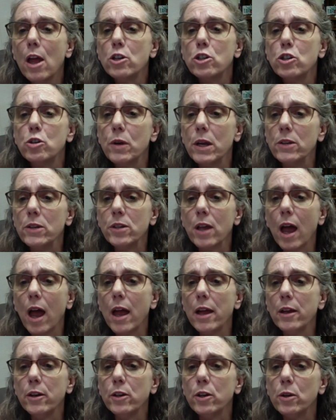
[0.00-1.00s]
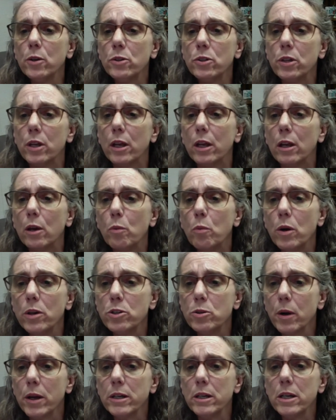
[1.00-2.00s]
Teresa Iannuzzi, what
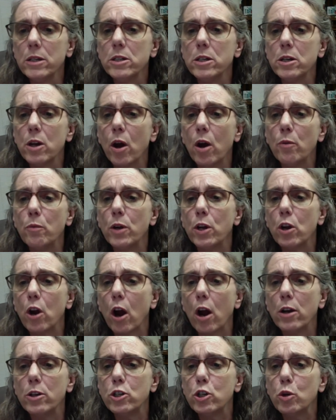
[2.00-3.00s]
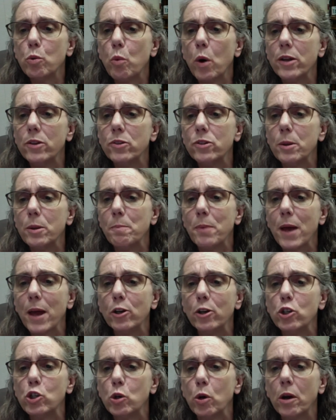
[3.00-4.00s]
do I need to know in regard to what is the
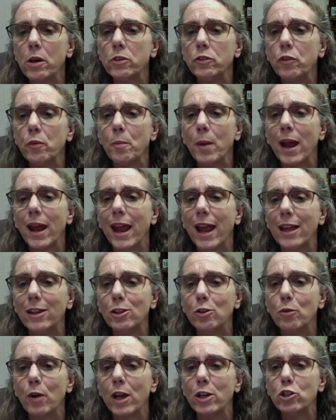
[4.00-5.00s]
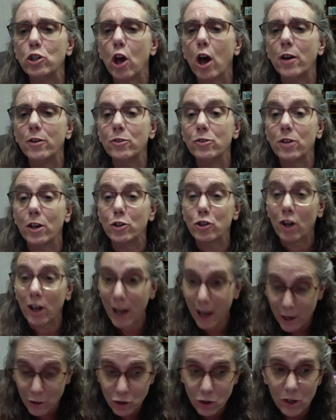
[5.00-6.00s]
better choice for my eighth grade daughter's
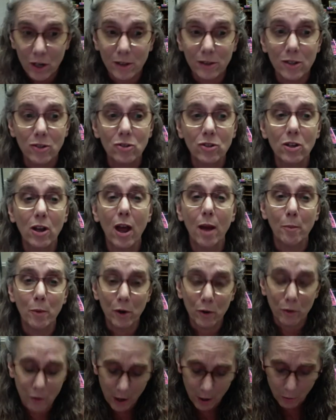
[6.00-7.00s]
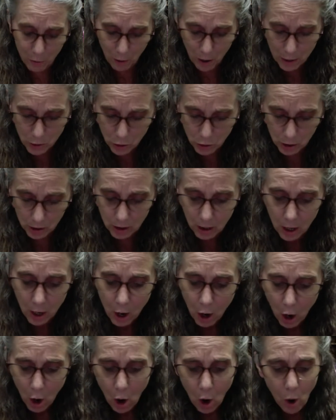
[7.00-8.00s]
education at this time? What a great question.
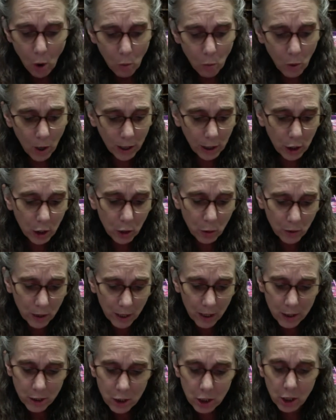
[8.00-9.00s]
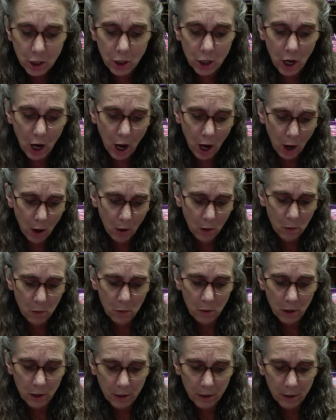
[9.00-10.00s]
What you need to know